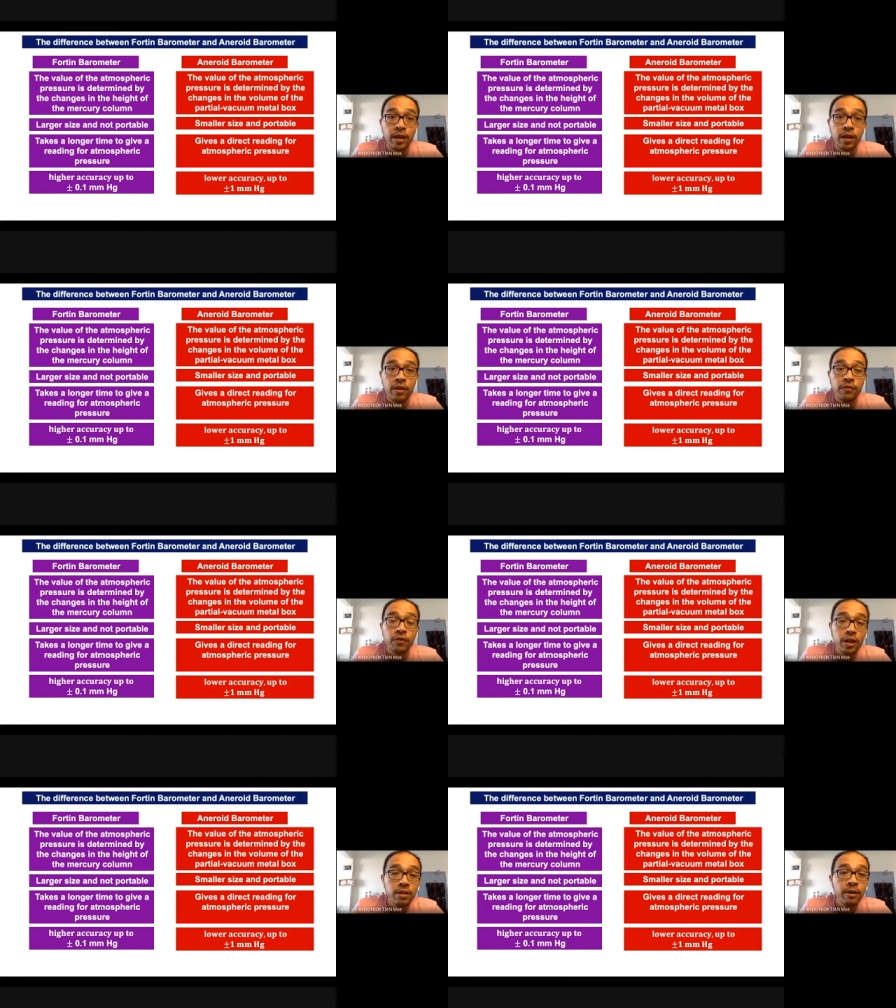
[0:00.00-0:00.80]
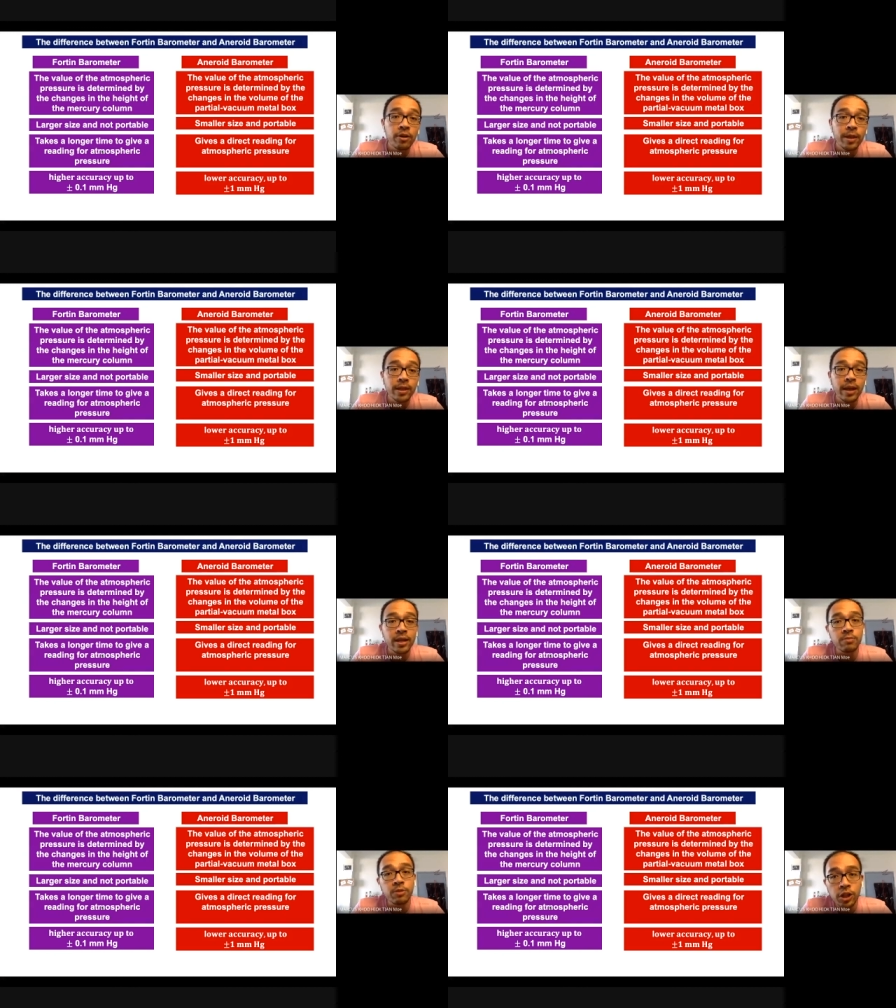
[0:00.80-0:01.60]
14 barometer
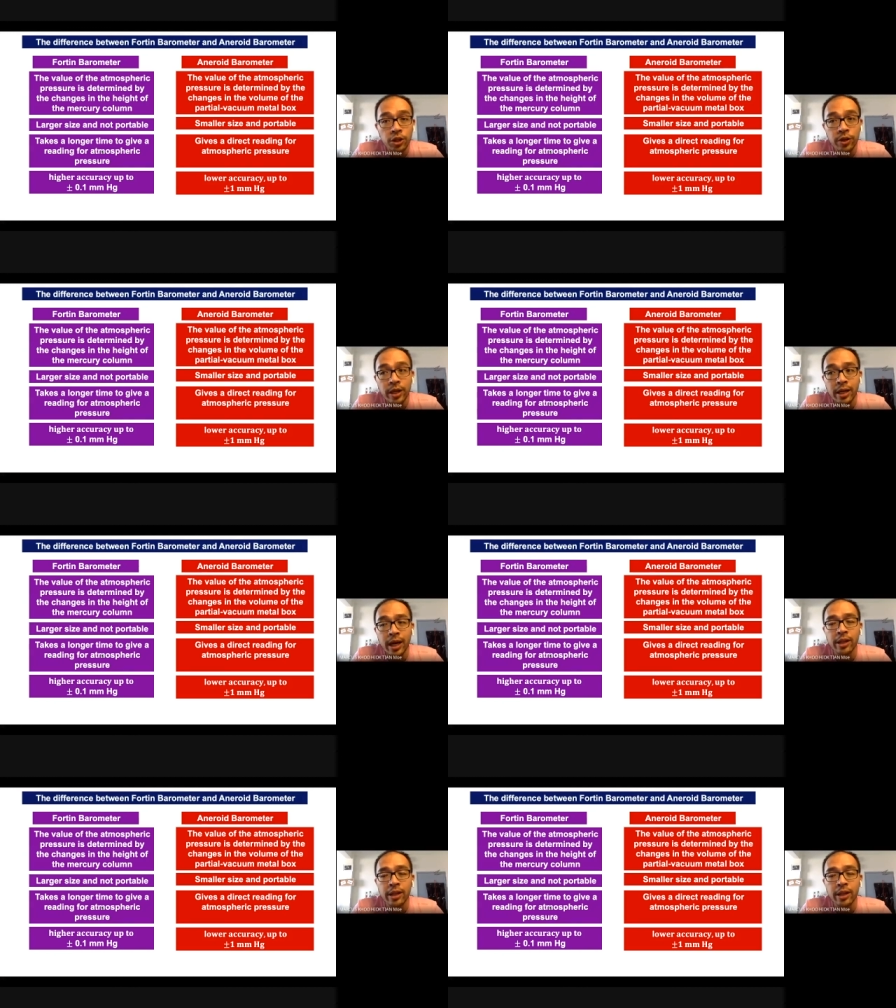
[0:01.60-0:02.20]
has mercury,